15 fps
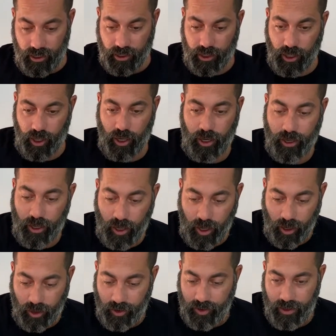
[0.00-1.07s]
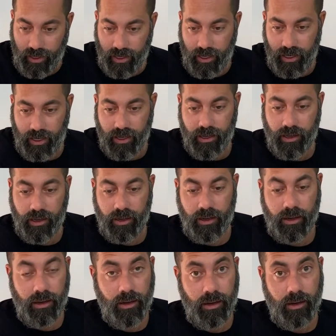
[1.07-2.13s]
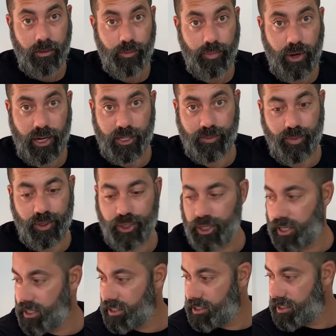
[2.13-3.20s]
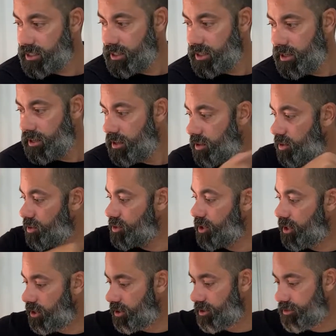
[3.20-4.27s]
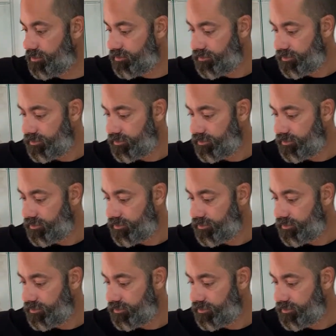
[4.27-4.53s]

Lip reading: Gone are the brass bushings. Those are